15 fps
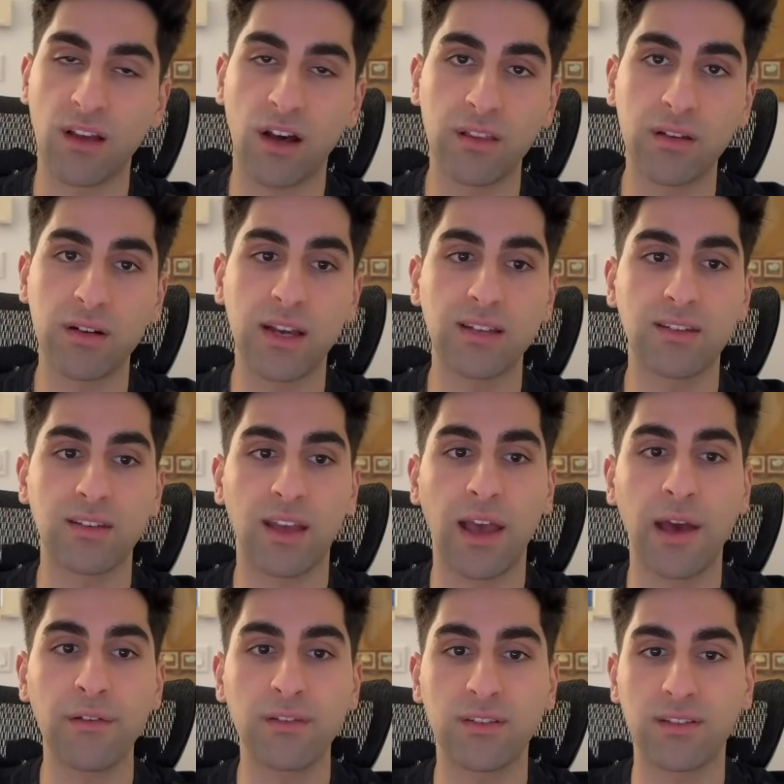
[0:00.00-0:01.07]
other knight to
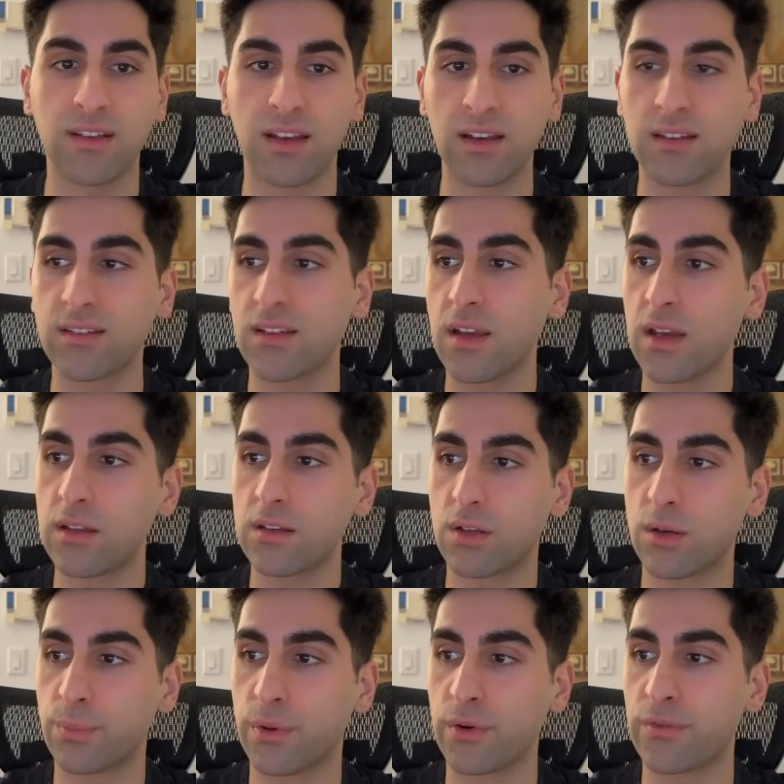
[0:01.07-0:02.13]
f6
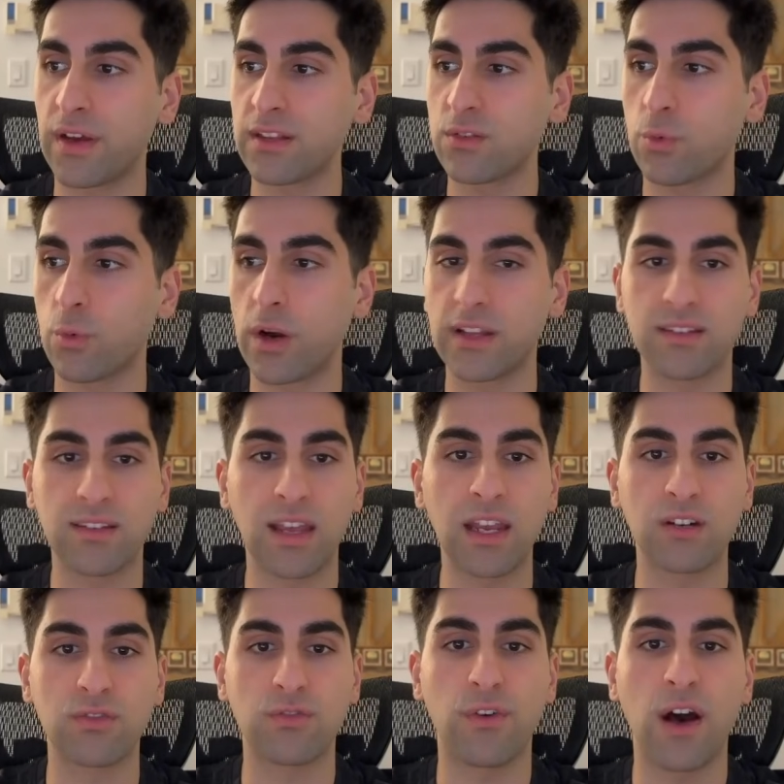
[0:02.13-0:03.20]
to prevent white's
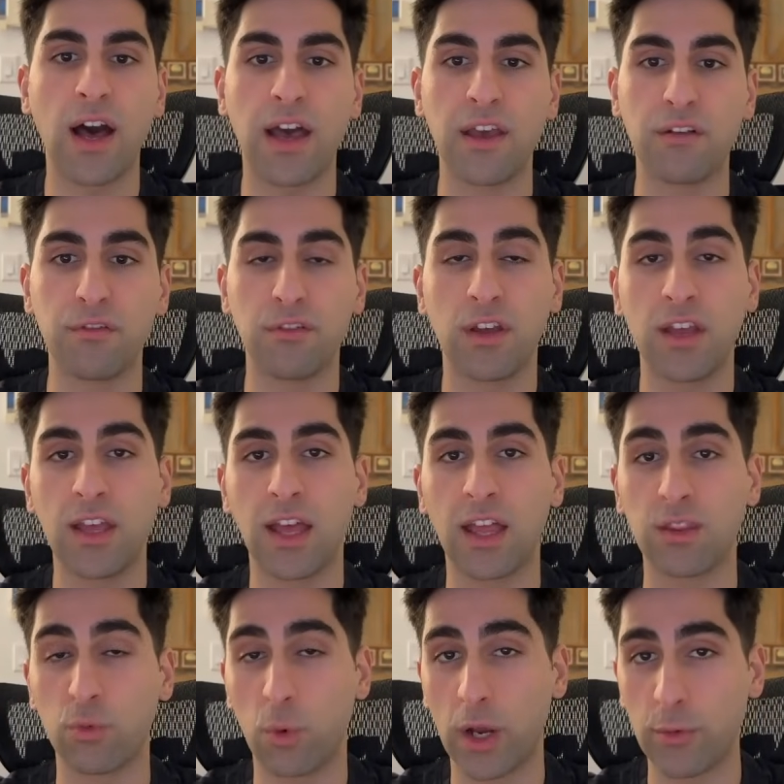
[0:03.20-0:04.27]
h5,
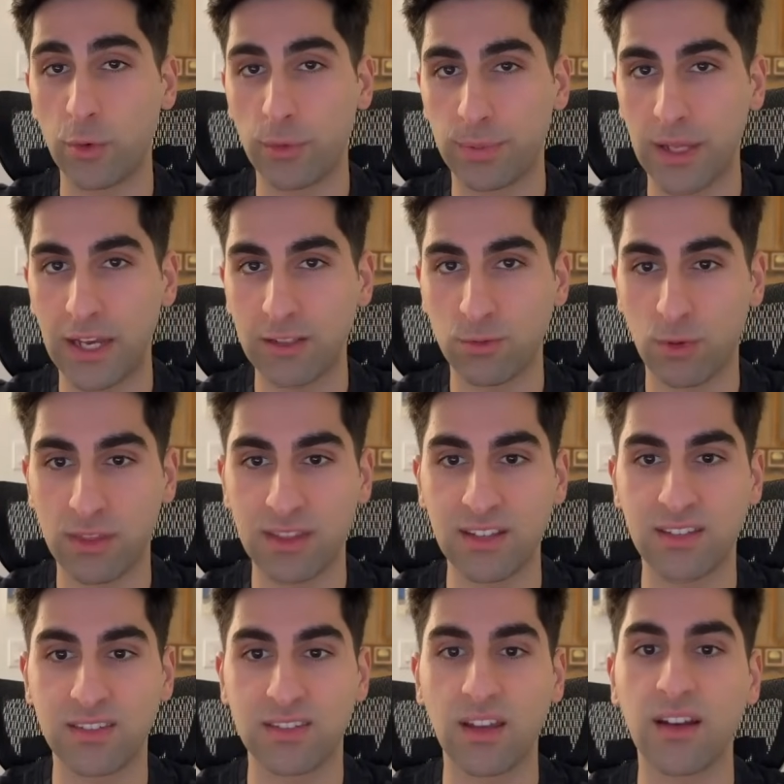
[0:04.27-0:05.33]
and white replies with the
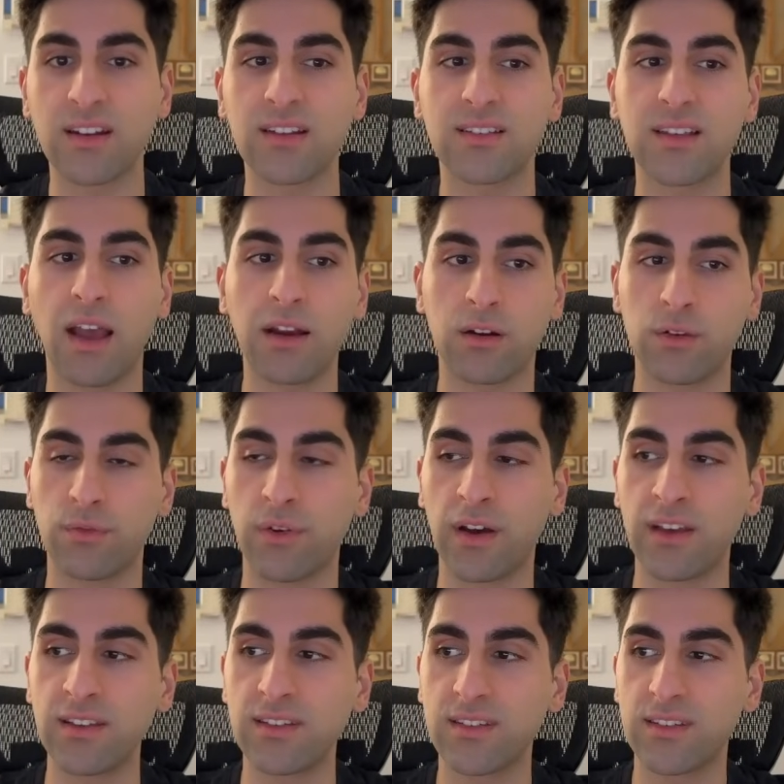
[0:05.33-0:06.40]
stunning
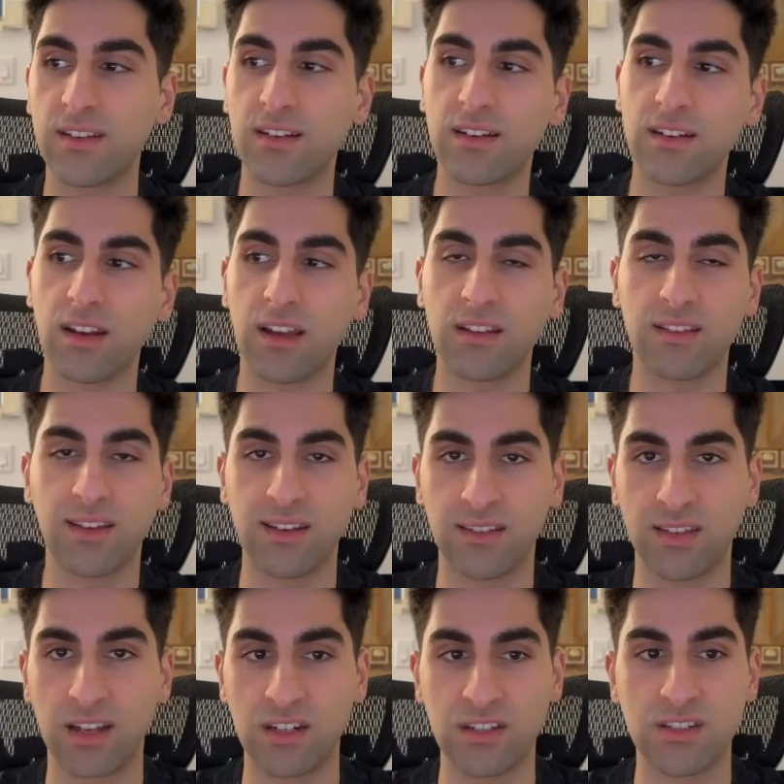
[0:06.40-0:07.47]
sacrifice, knight takes
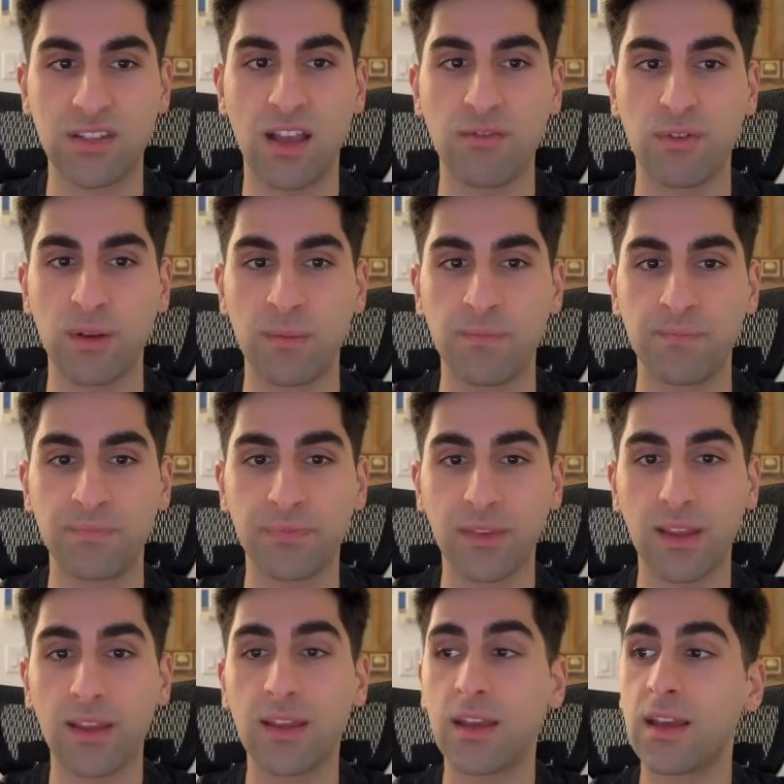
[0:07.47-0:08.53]
h7.
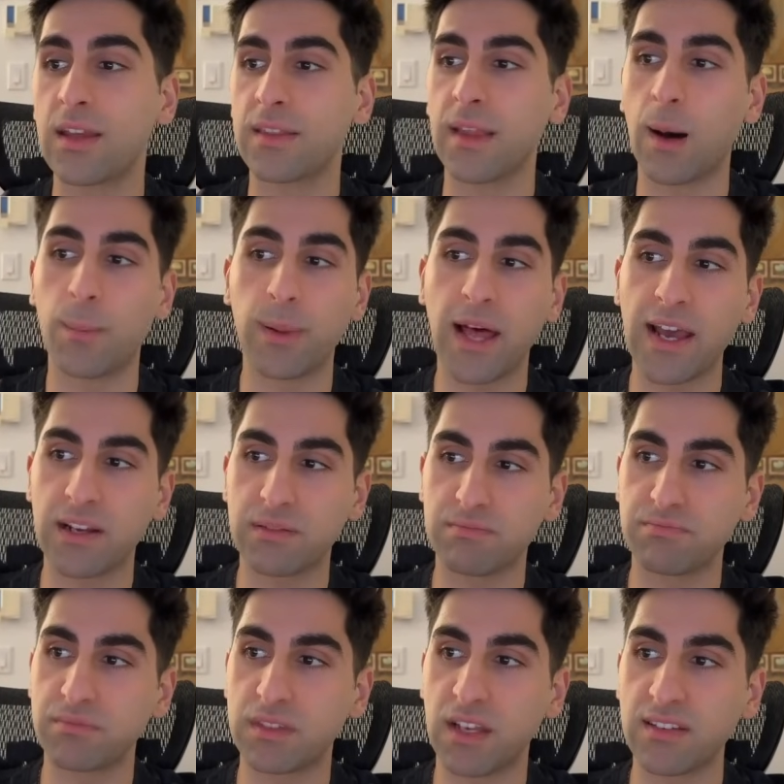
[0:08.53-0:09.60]
Now black
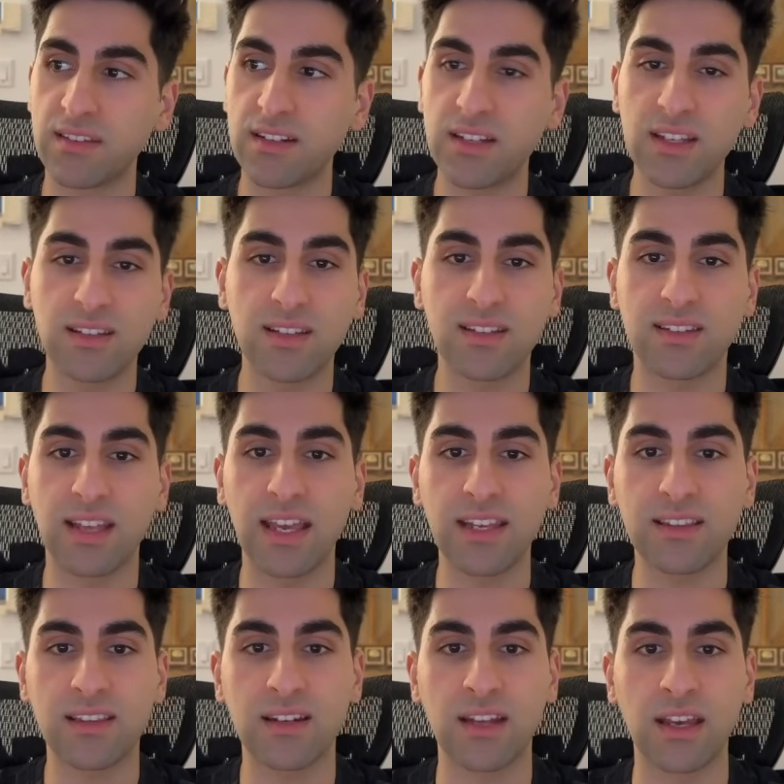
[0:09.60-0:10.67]
doesn't need to
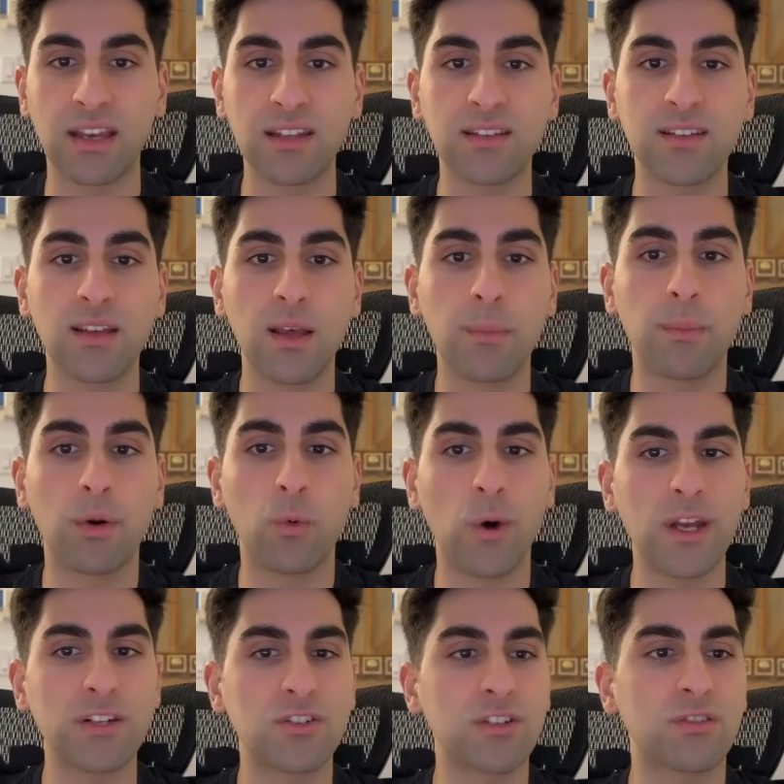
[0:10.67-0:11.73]
take the knight, but
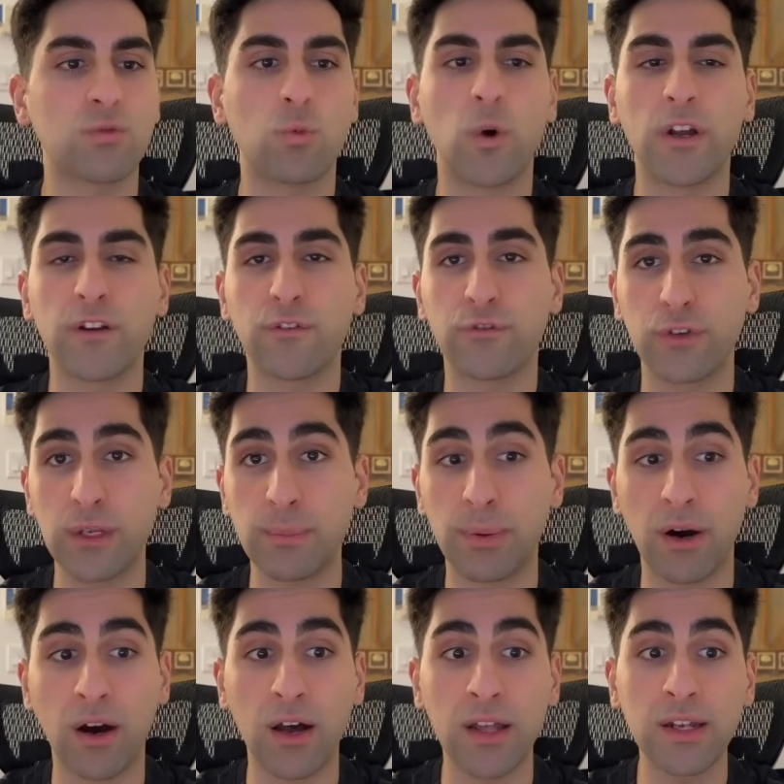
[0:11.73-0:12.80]
white just won a free
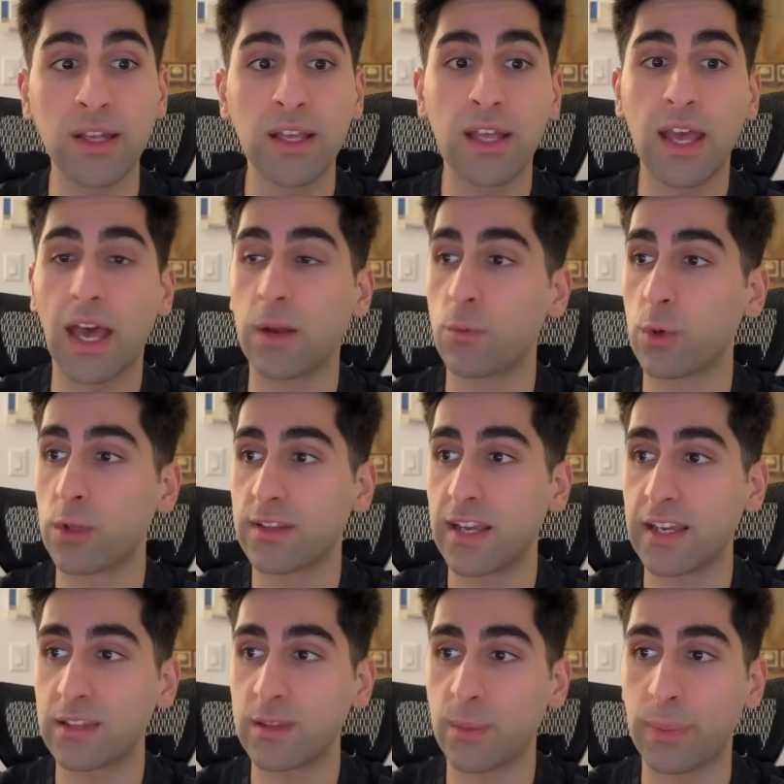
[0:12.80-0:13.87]
pawn and will
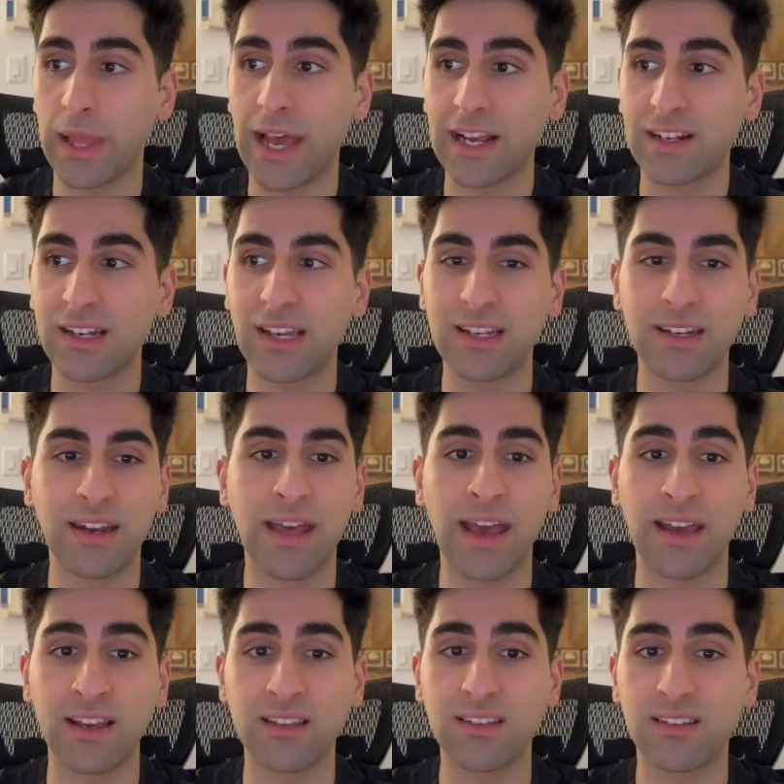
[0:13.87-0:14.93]
take the black knight
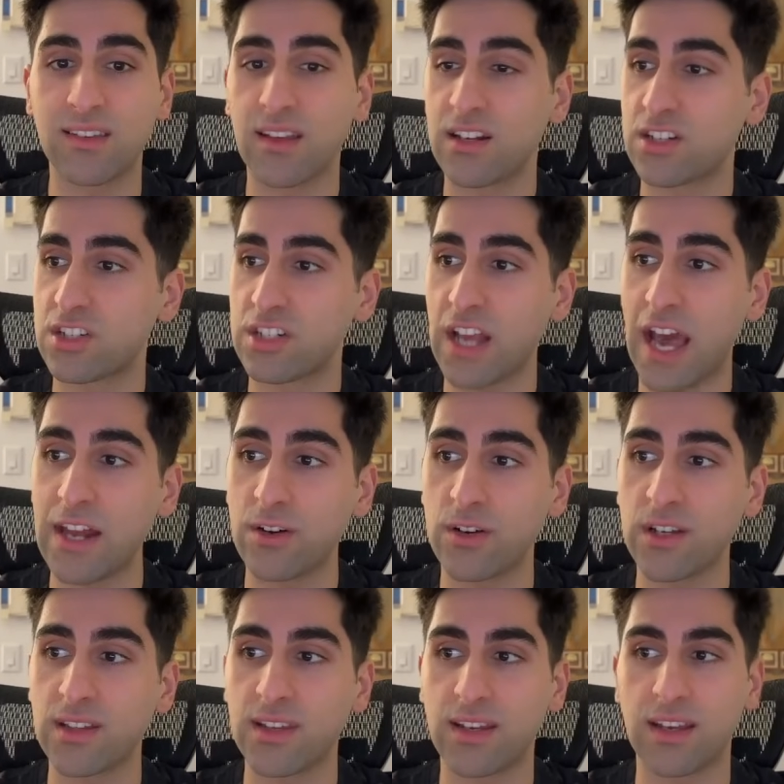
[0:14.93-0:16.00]
next,
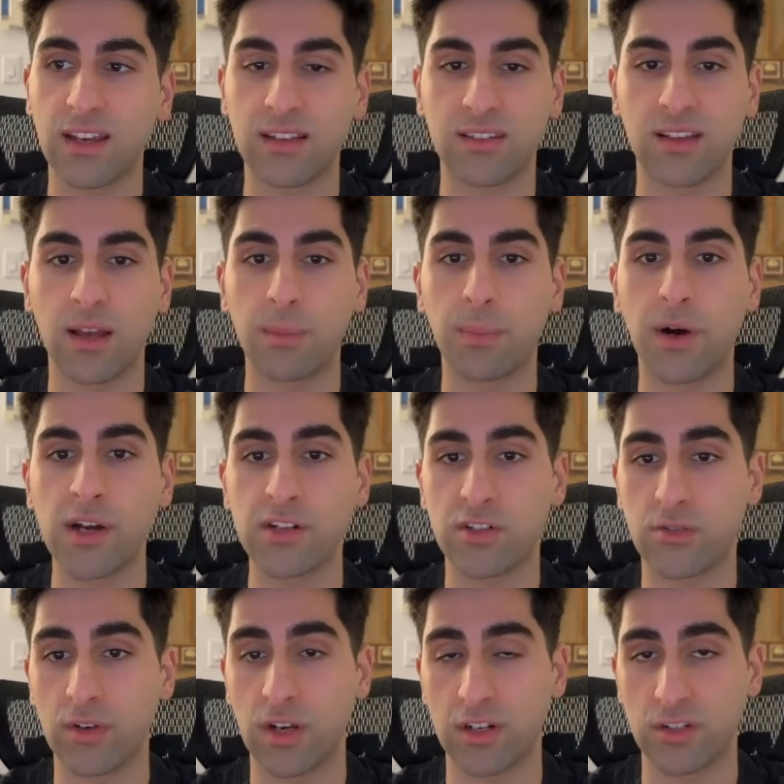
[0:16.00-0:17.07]
shattering the kingside pawn
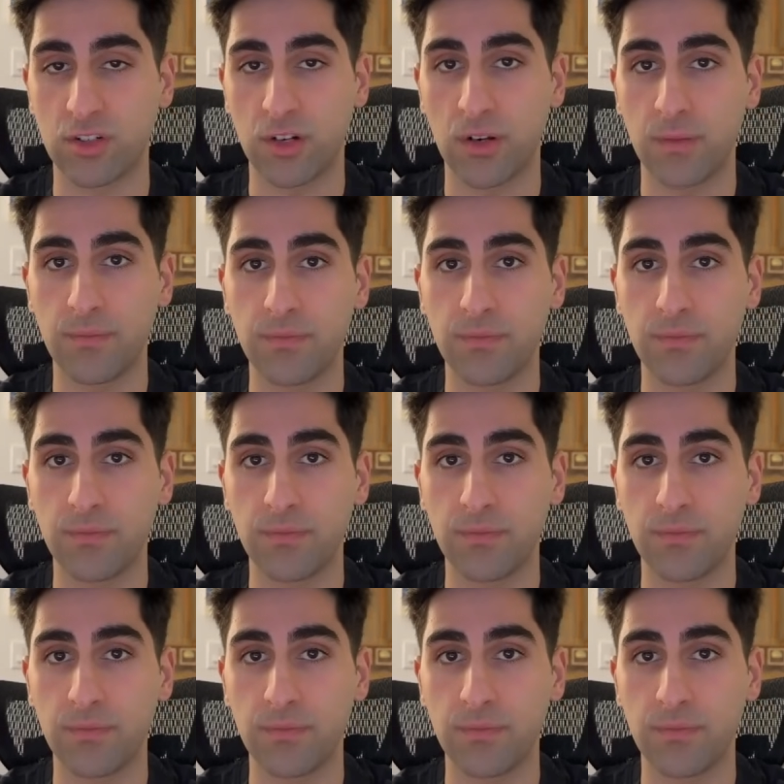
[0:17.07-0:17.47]
structure.